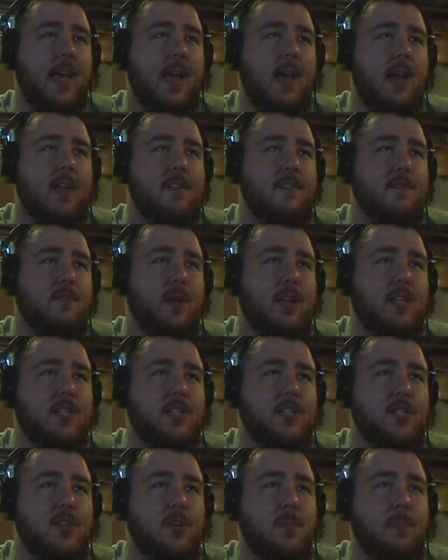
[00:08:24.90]
if we
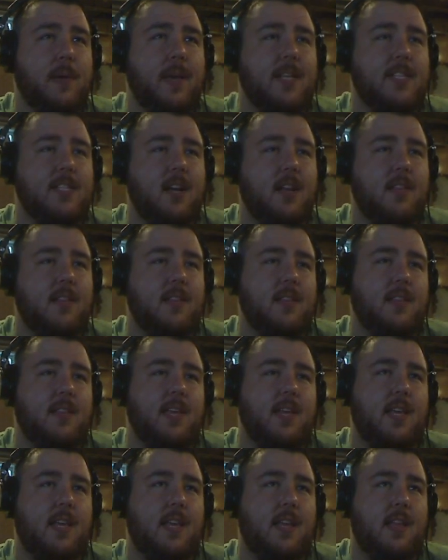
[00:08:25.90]
assume based on
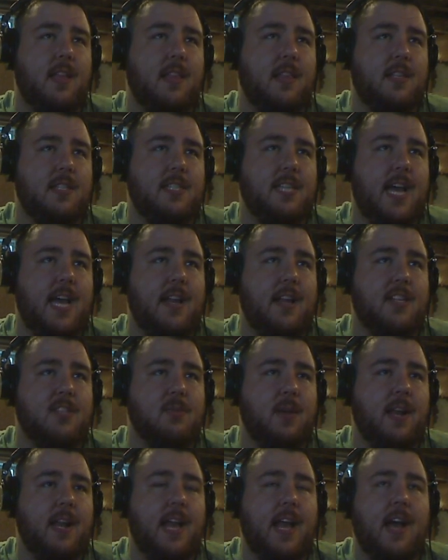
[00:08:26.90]
the standings
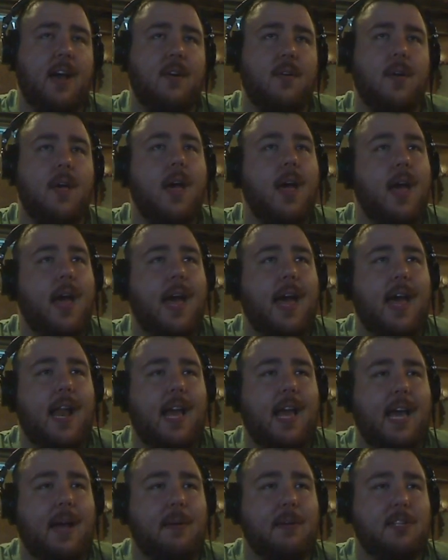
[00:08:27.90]
right now, and
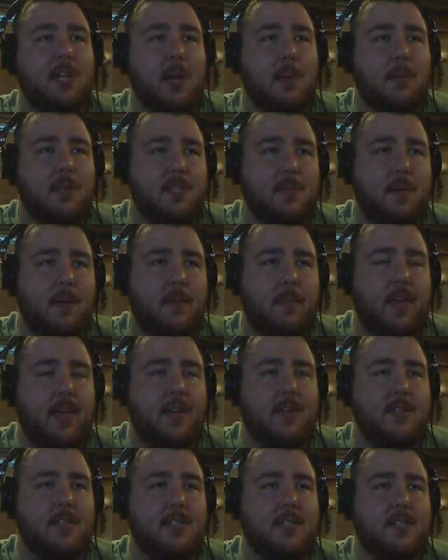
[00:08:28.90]
I kind of want to talk about this a bit
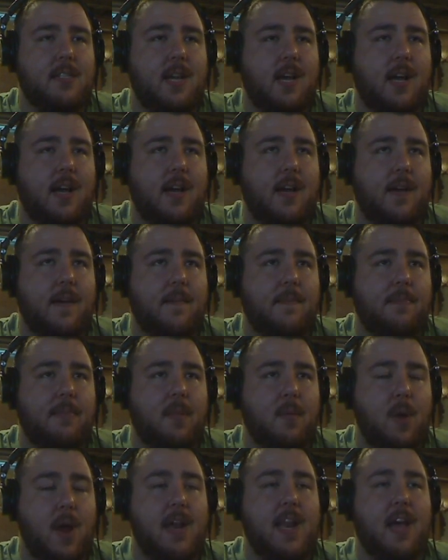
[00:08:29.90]
because
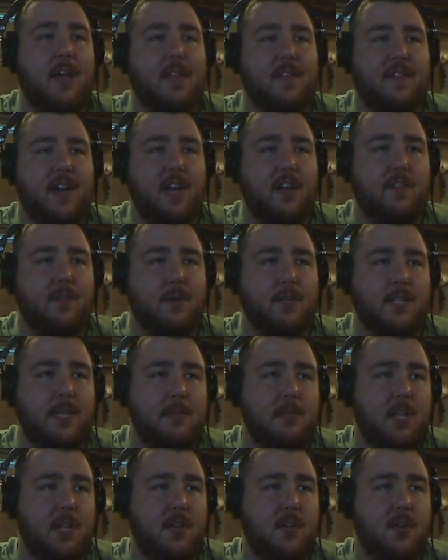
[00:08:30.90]
right now the final four
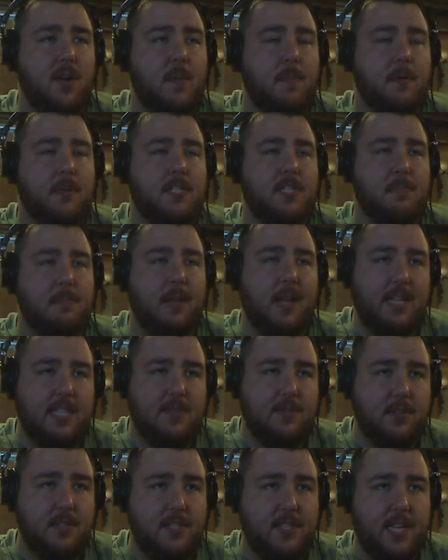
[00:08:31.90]
teams in Europe are
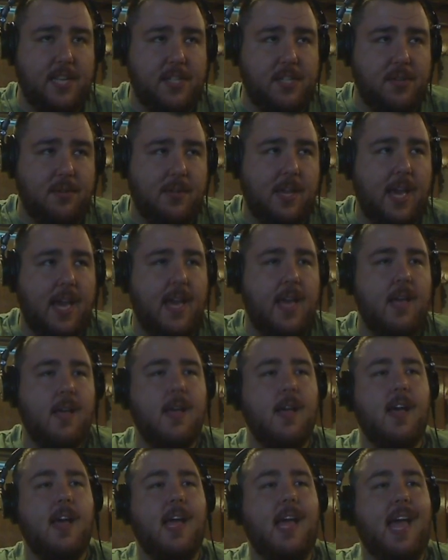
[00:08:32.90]
Splice versus H2K
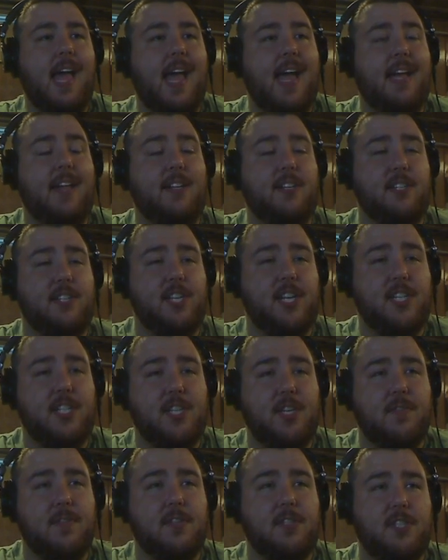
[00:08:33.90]
and
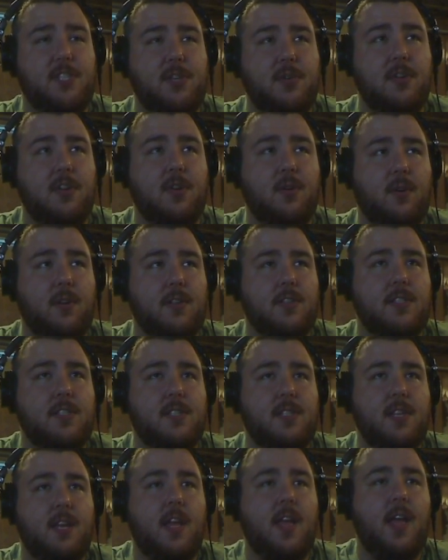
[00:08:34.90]
G2 versus
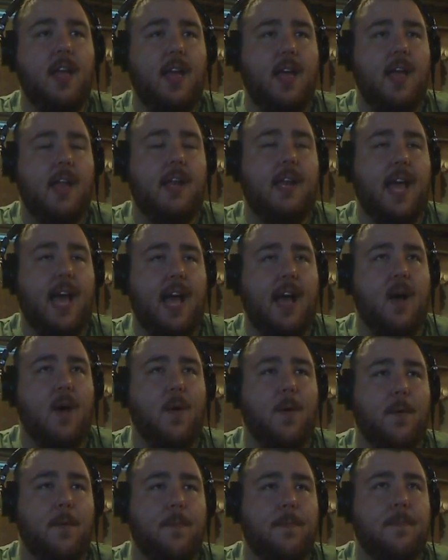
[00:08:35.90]
Unicorns.
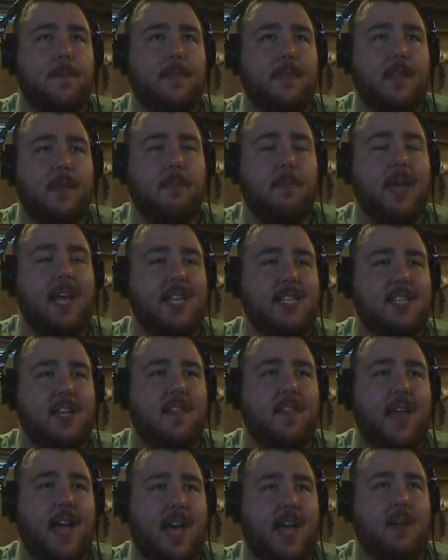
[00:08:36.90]
Now, based
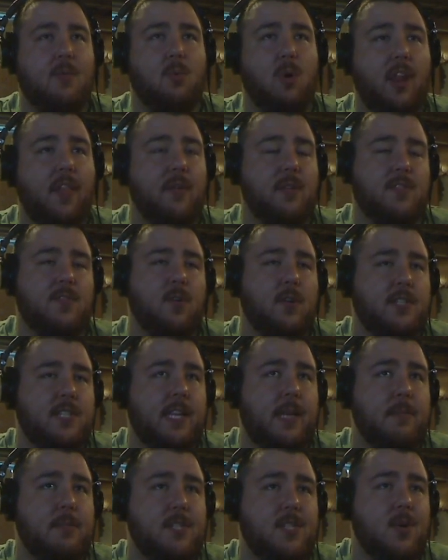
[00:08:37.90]
on that, one of those four
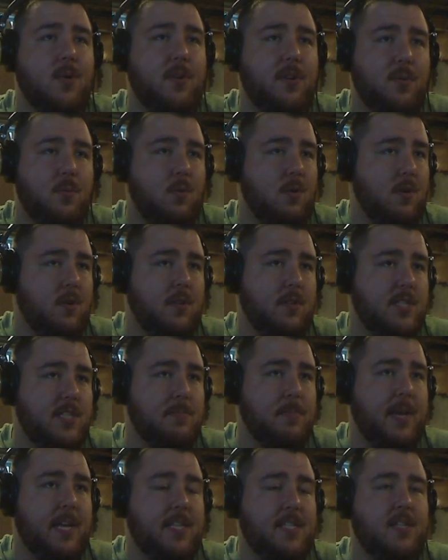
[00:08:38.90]
teams is going to Worlds
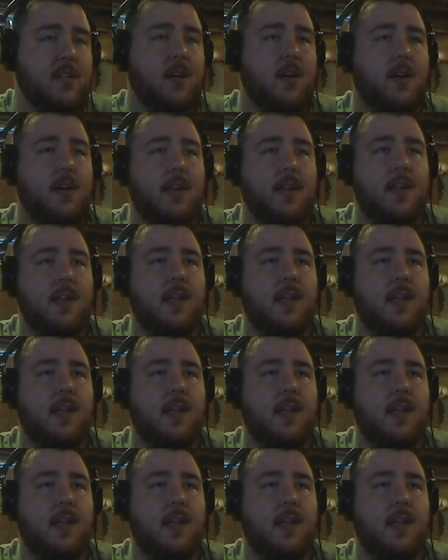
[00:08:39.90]
based on